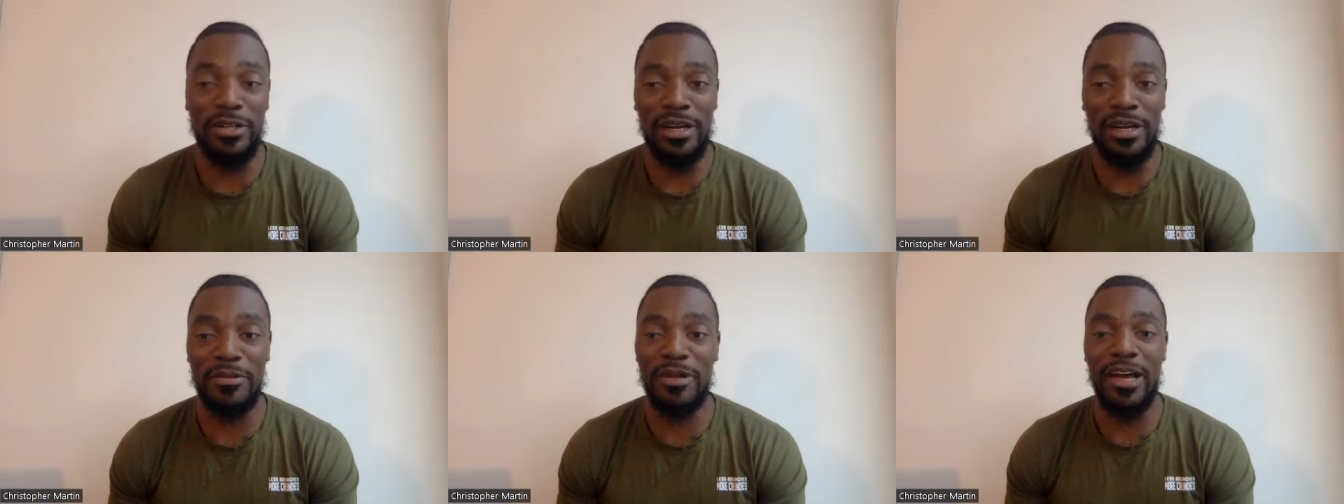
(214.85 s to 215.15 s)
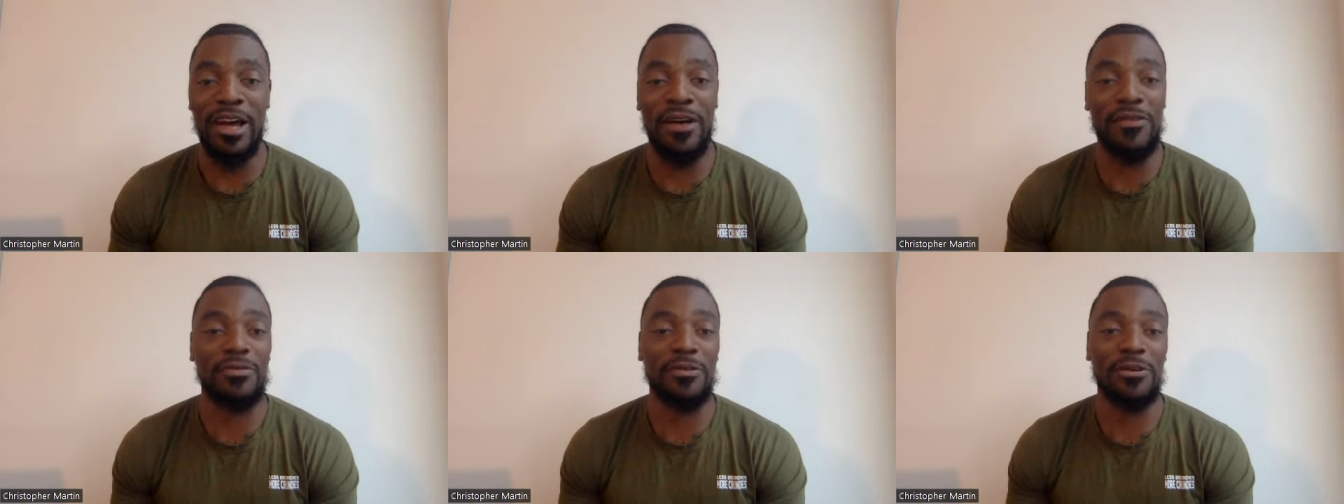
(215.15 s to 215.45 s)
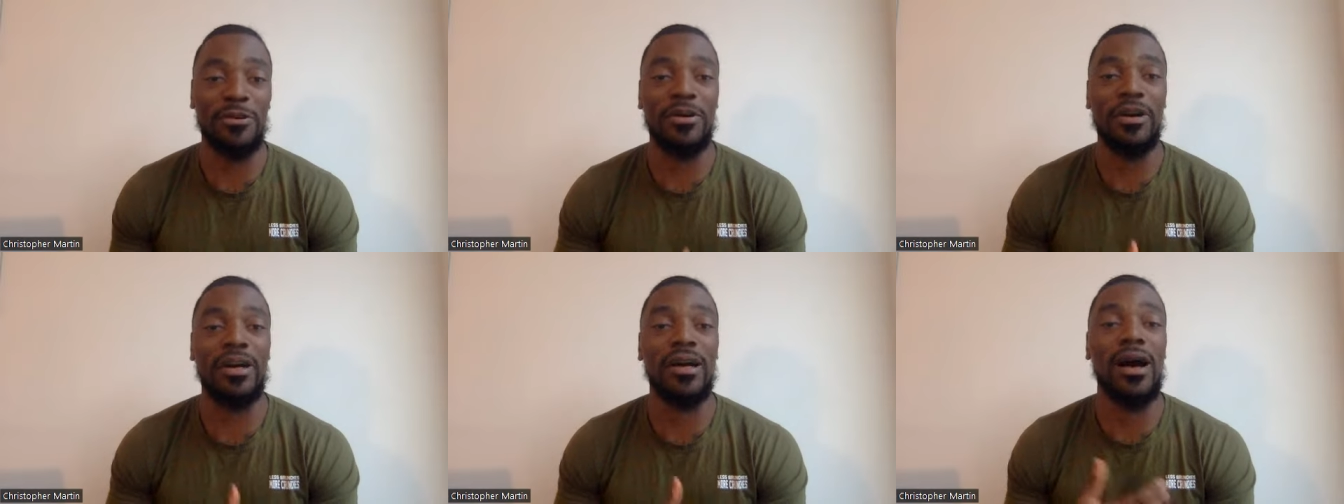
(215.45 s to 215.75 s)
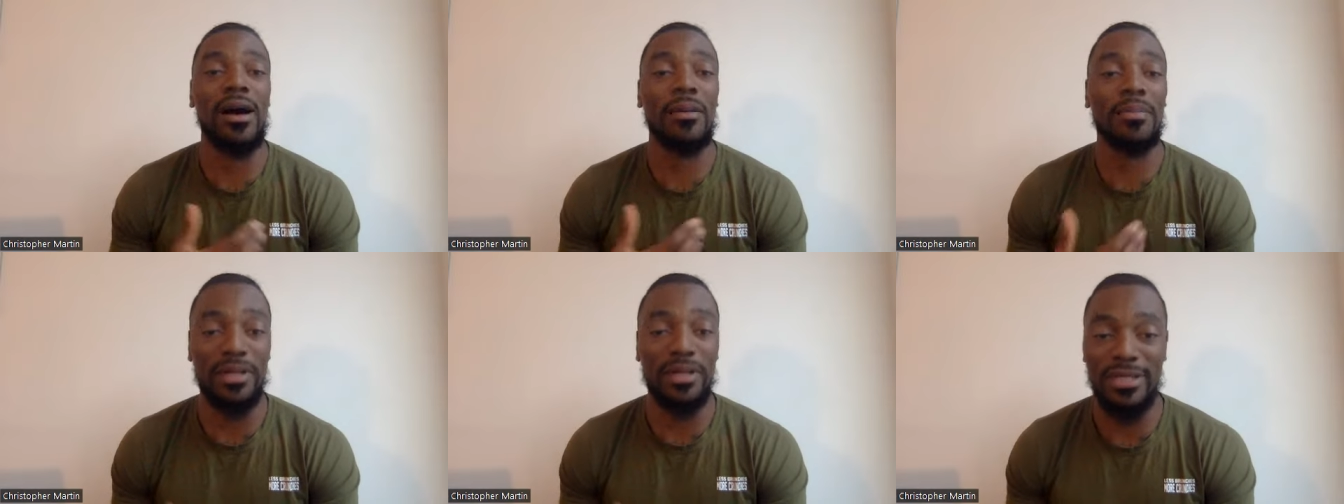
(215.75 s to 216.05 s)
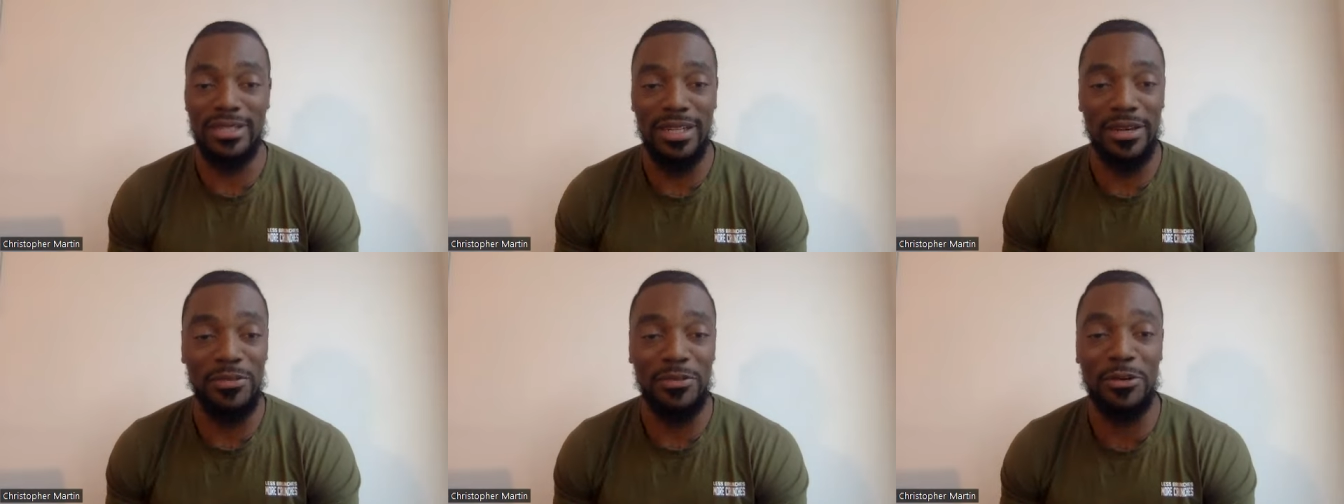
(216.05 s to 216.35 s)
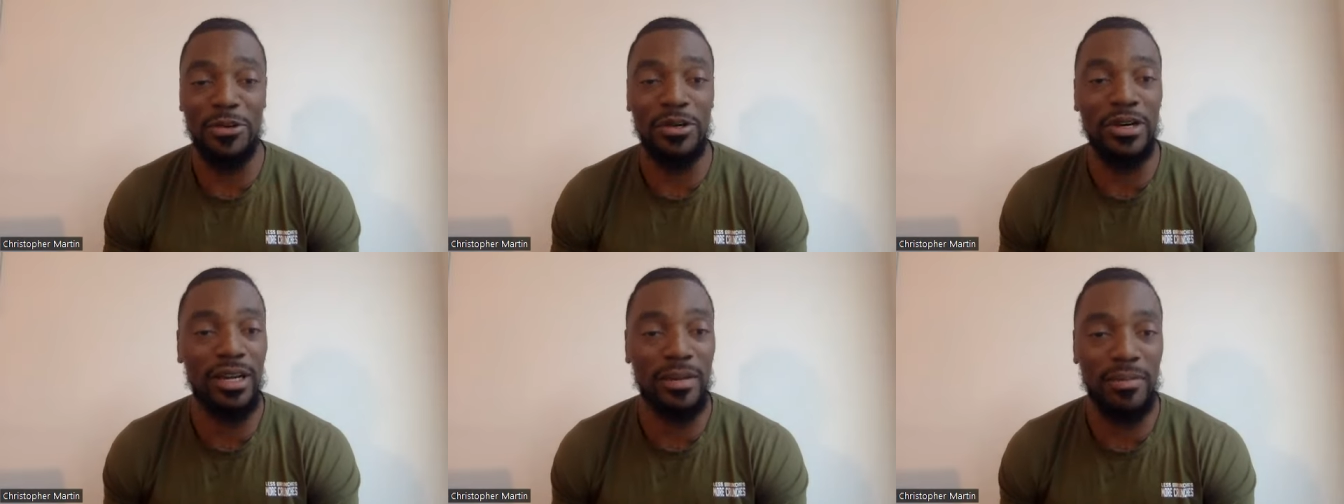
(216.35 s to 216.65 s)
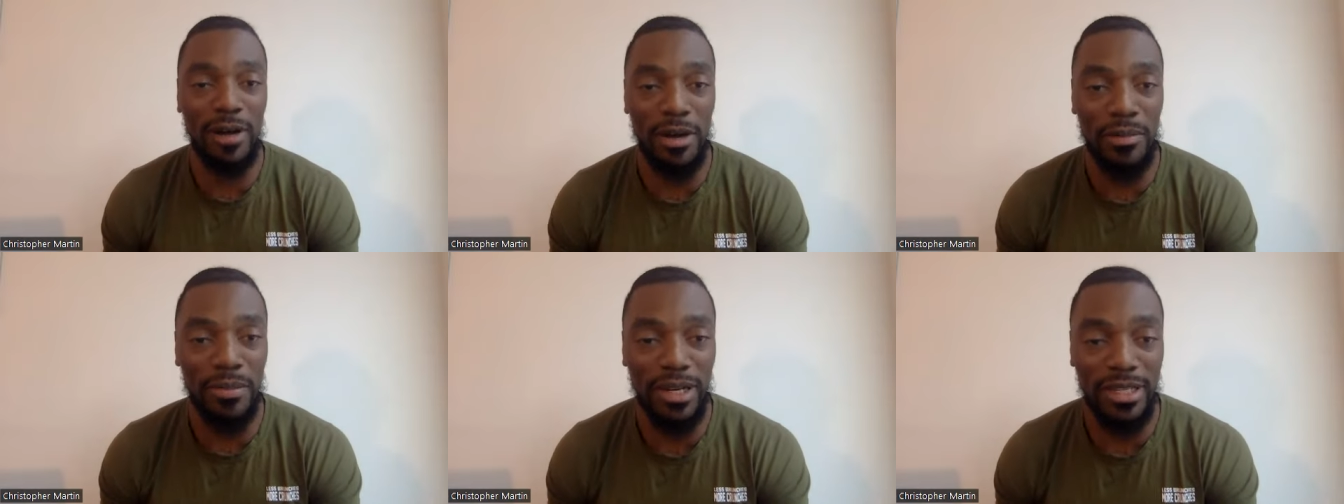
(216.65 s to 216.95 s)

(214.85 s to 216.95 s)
and I I feel accomplished. I feel good about